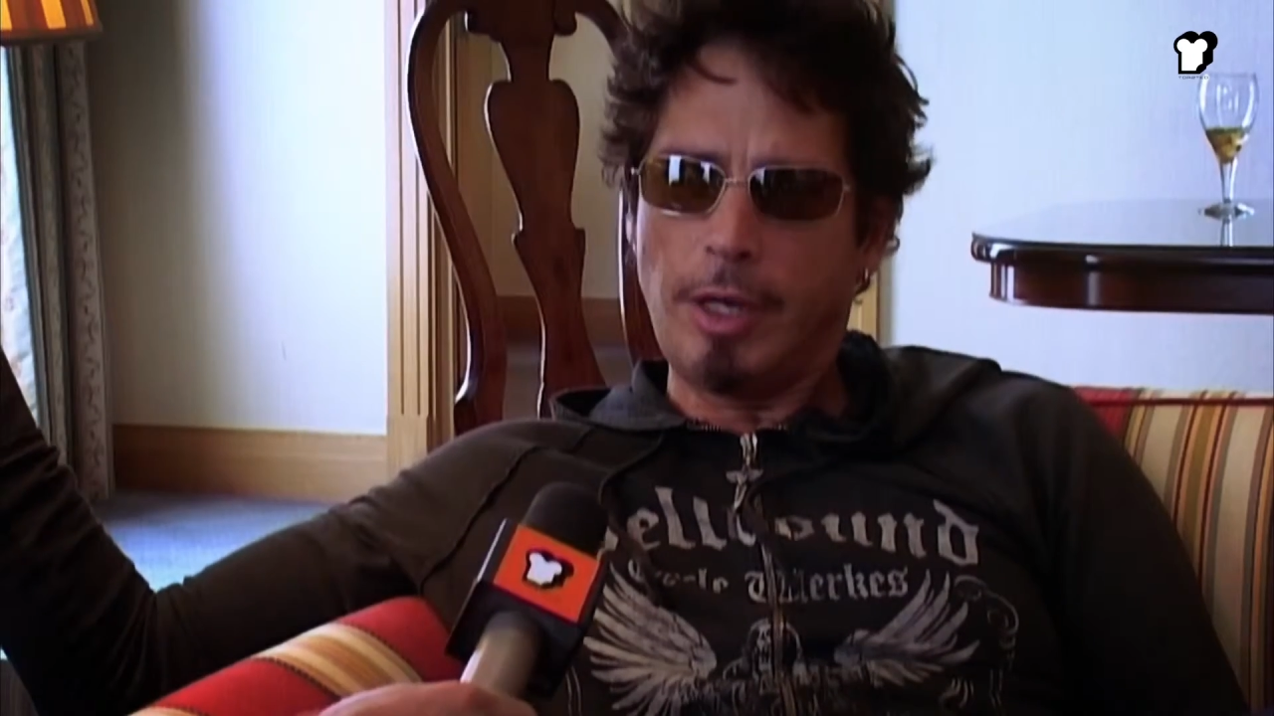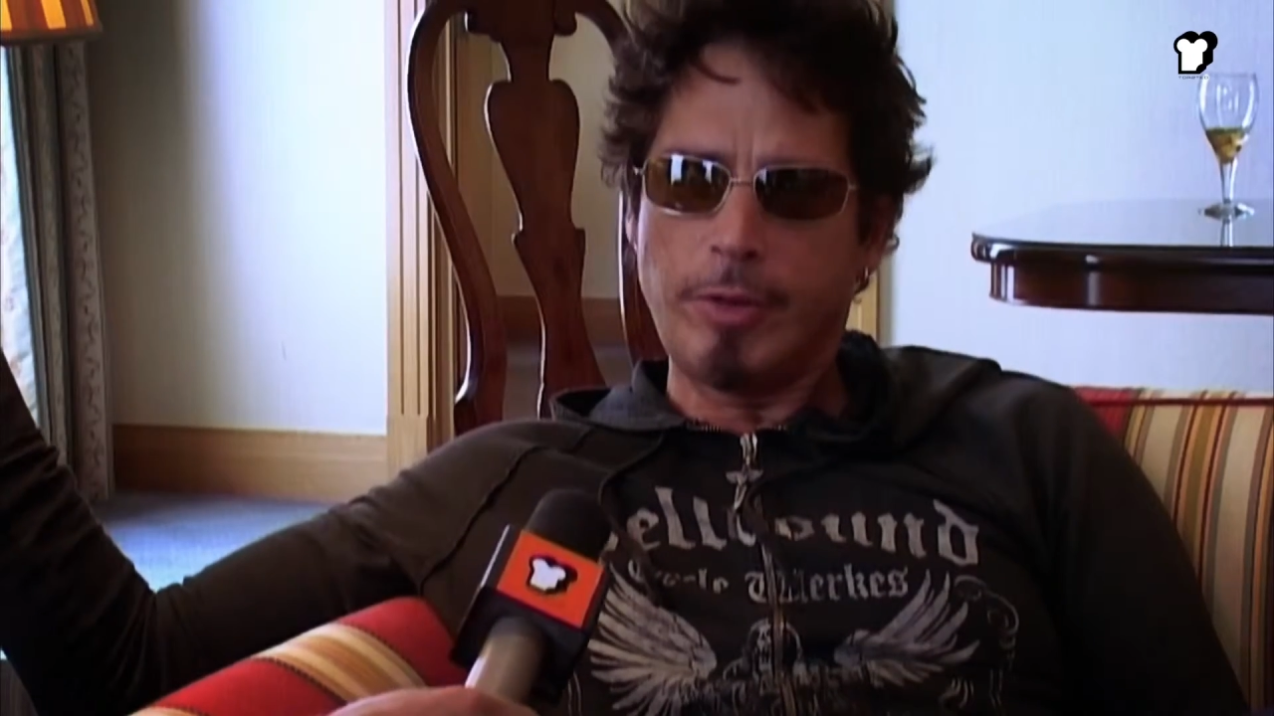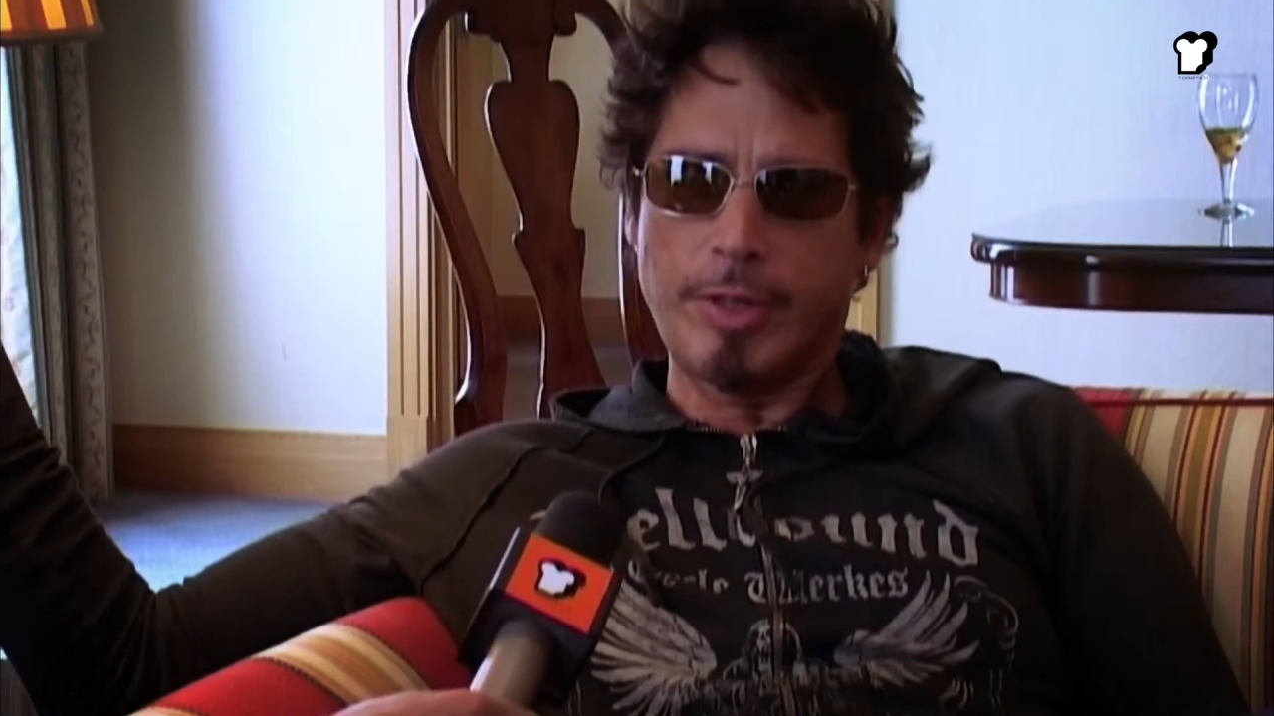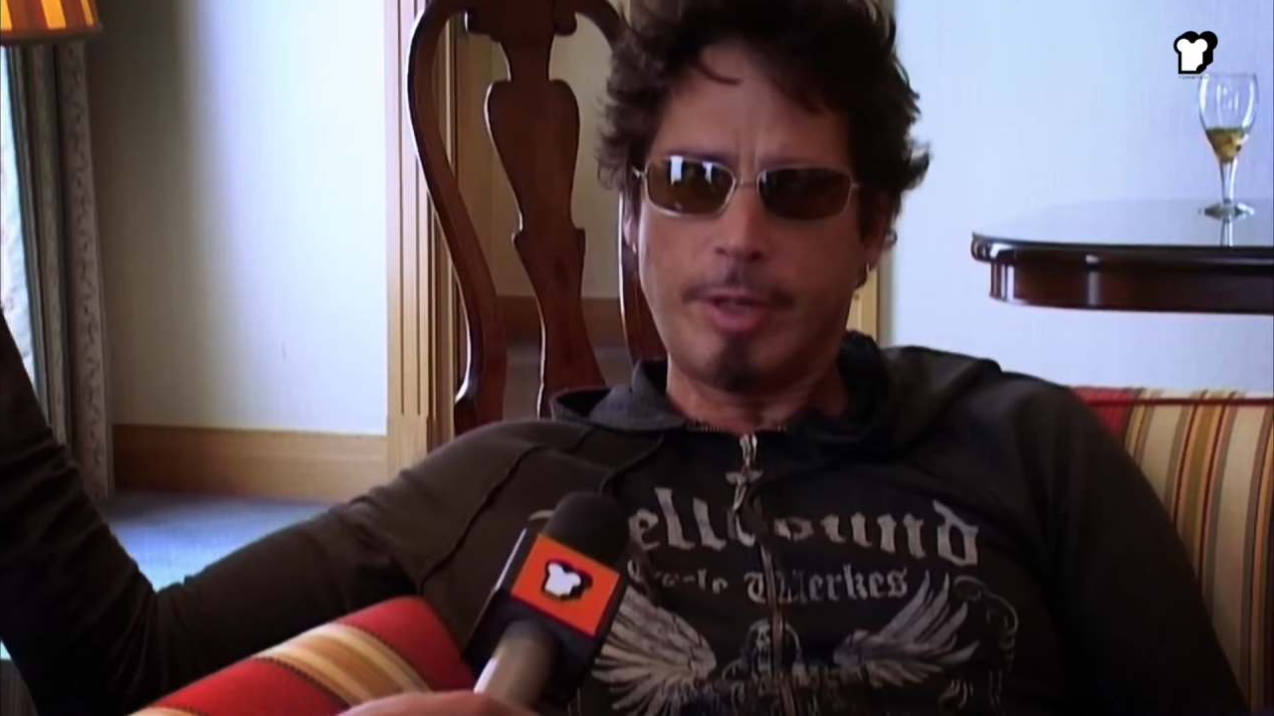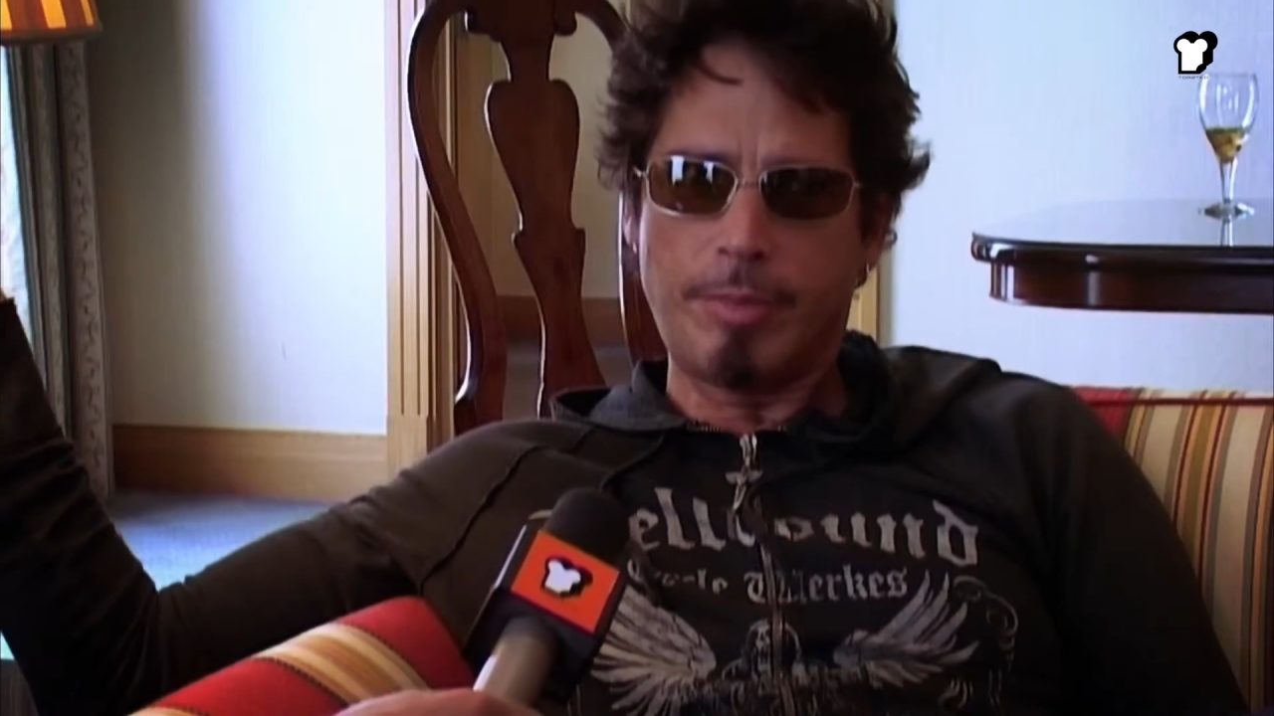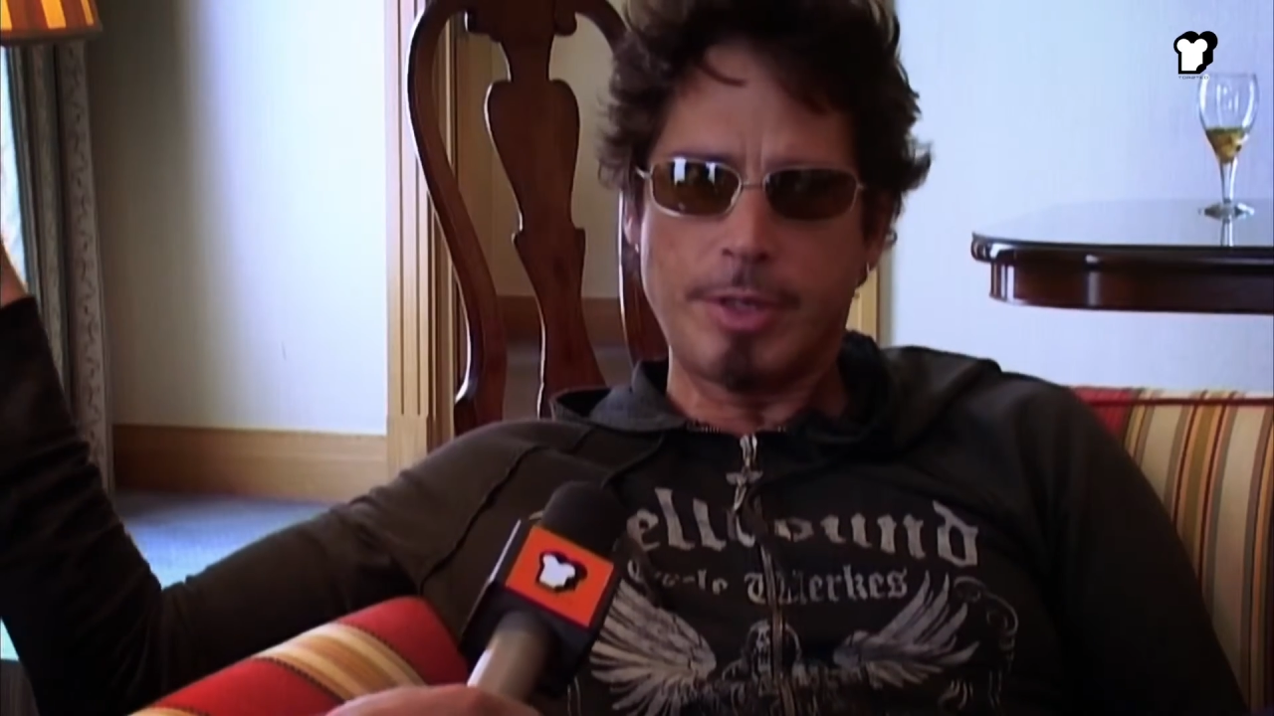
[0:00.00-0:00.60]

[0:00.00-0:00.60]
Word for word: interesting